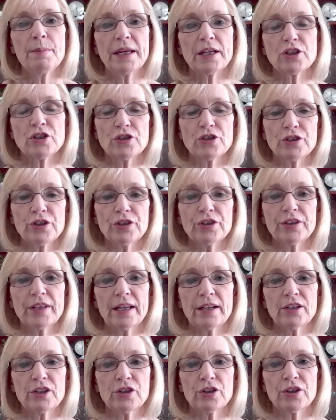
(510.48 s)
make sure
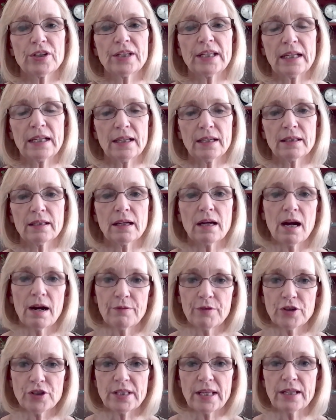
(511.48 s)
that you're getting the
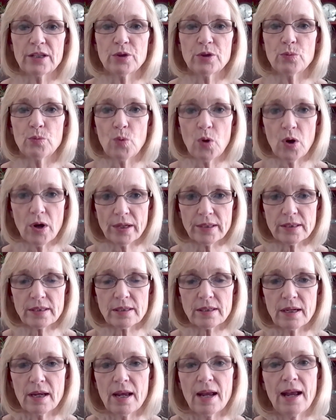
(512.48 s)
coverage that you want